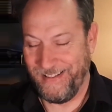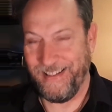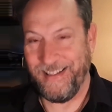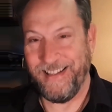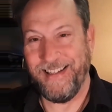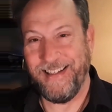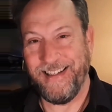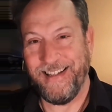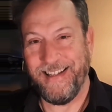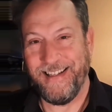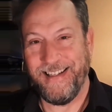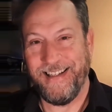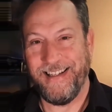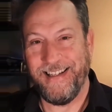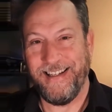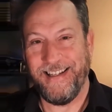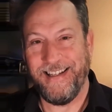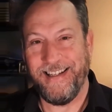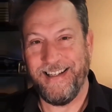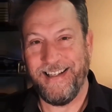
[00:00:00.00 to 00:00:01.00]

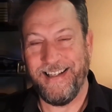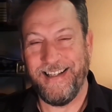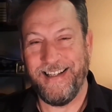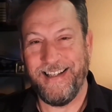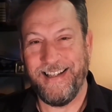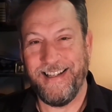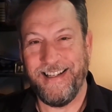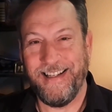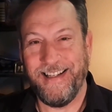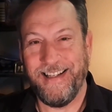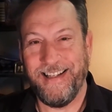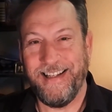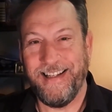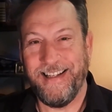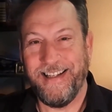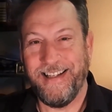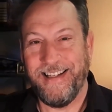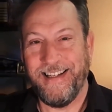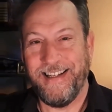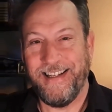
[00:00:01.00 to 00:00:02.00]

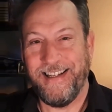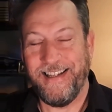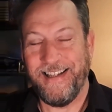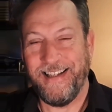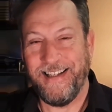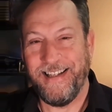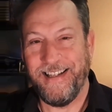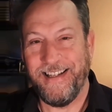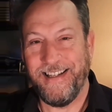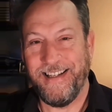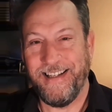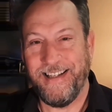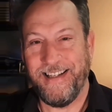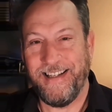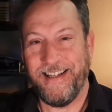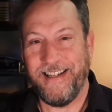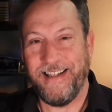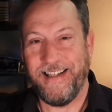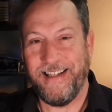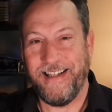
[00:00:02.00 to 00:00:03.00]

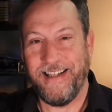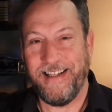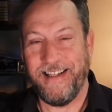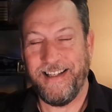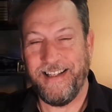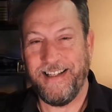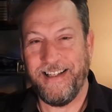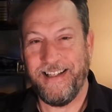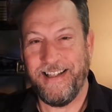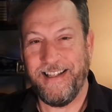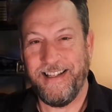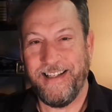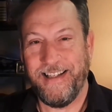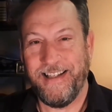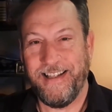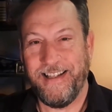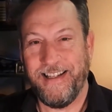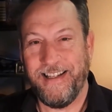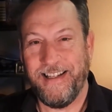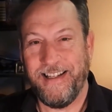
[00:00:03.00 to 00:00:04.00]

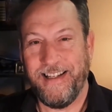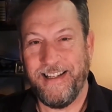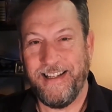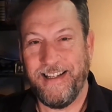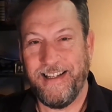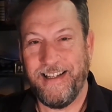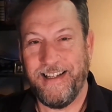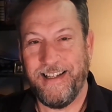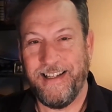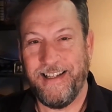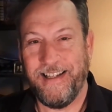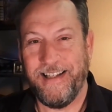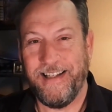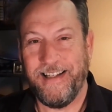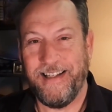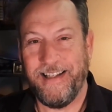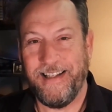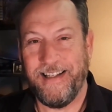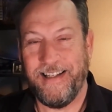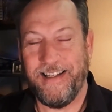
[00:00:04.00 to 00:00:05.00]

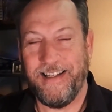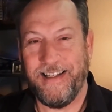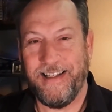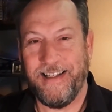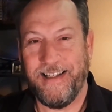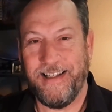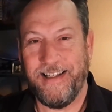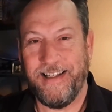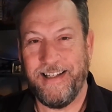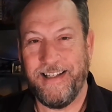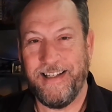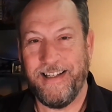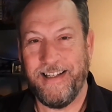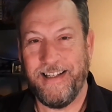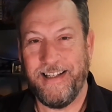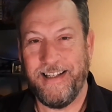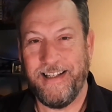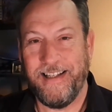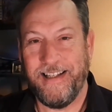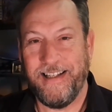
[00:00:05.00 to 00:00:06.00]

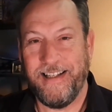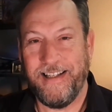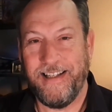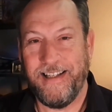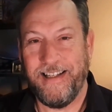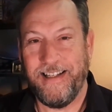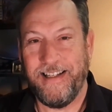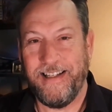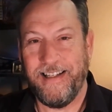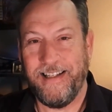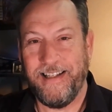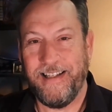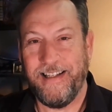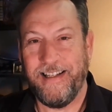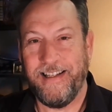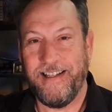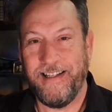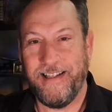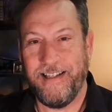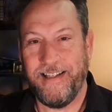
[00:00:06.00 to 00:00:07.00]

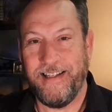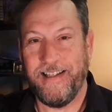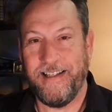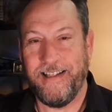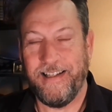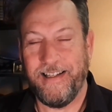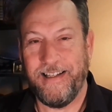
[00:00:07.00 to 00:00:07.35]
No words are spoken by the person on screen.